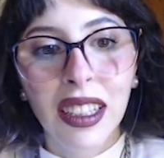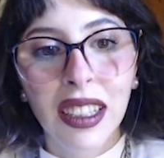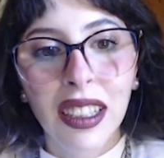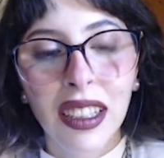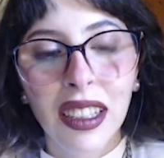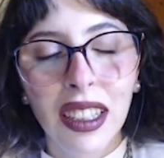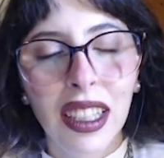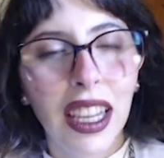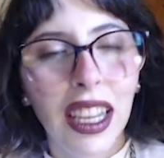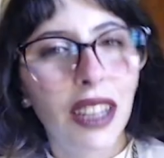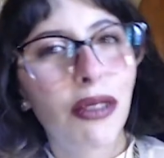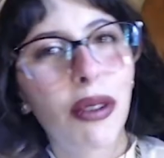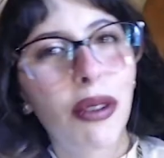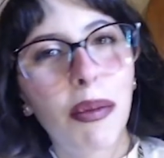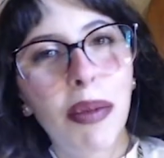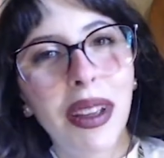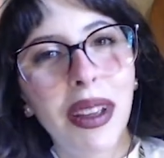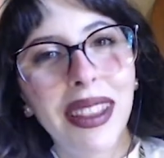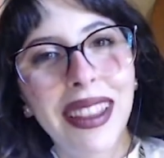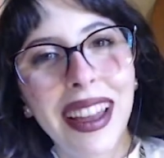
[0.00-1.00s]
Can you
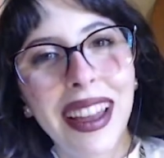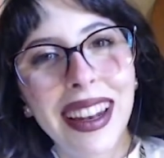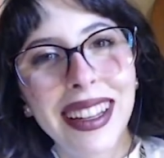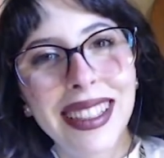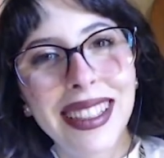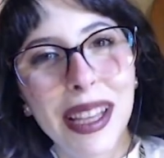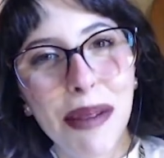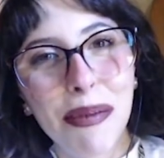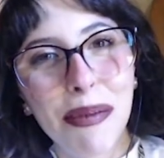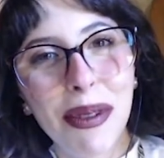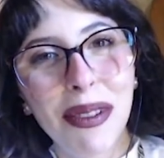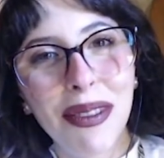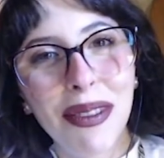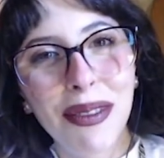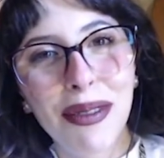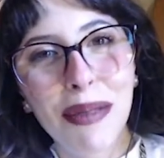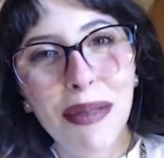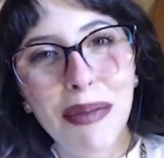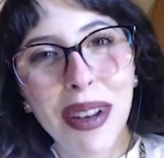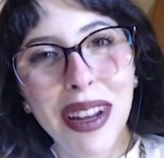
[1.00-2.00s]
repeat that example?
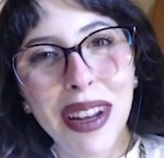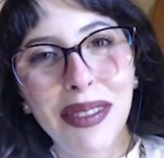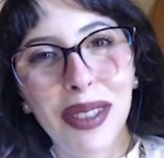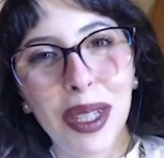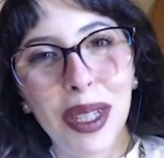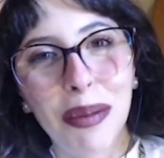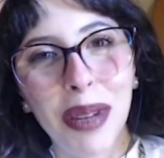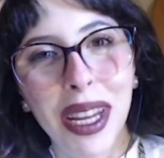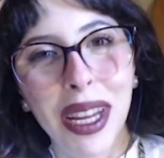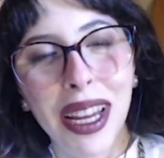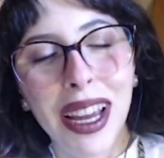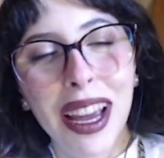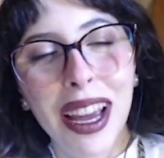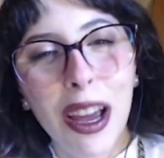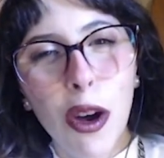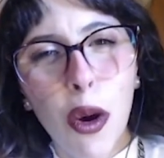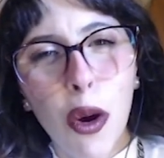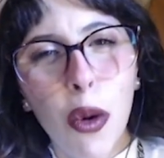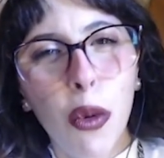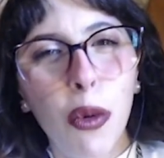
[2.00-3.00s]
Repeat after me.
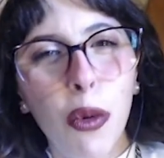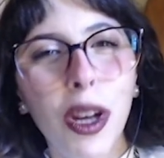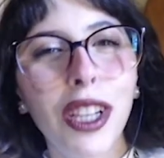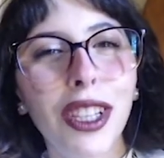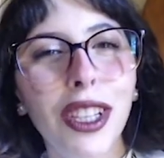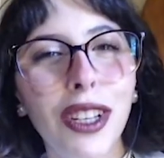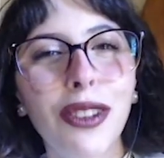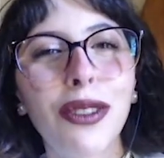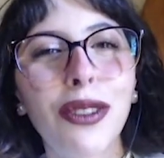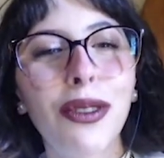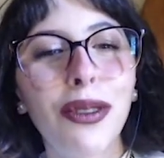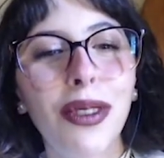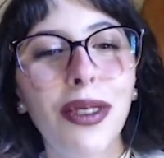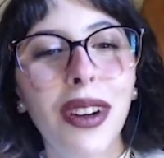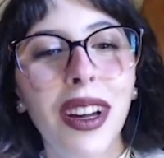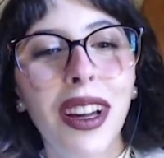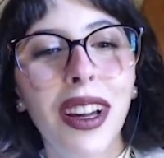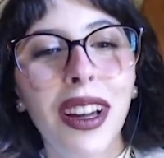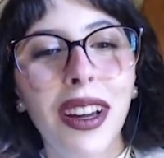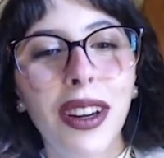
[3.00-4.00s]
Will you
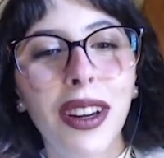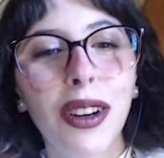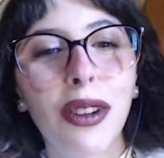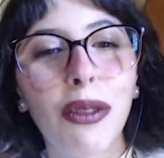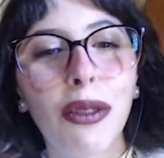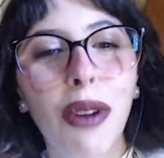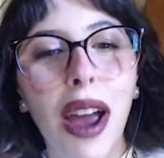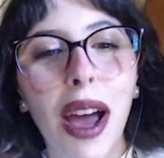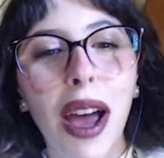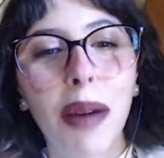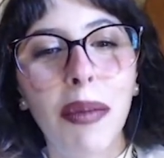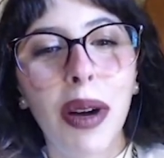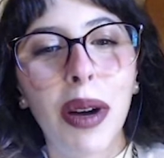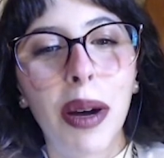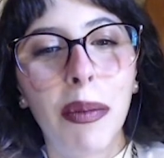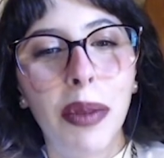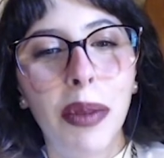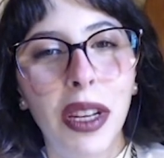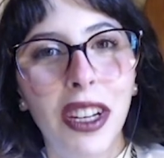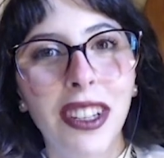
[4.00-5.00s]
grab a
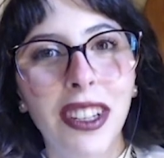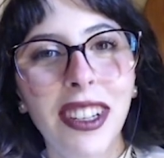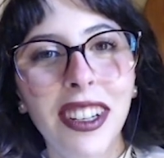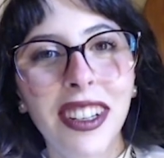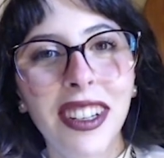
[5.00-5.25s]
beer?